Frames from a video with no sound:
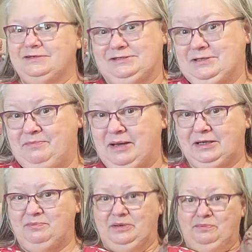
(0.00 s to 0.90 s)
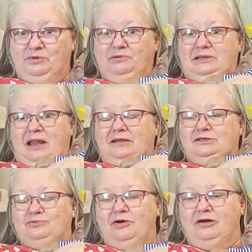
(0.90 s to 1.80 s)
somebody people would like
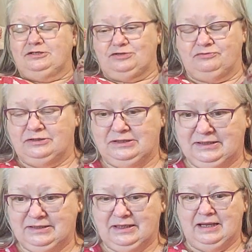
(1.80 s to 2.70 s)
to watch, really.